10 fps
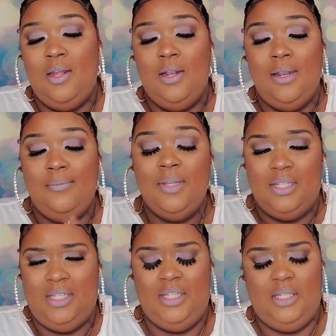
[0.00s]
Let me
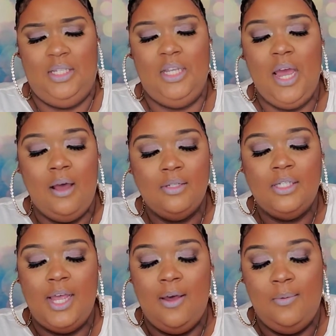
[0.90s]
see how
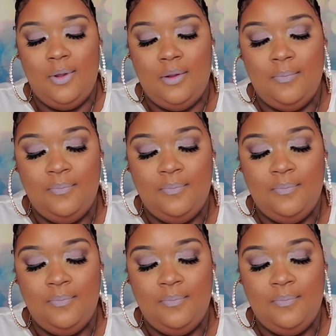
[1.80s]
sour.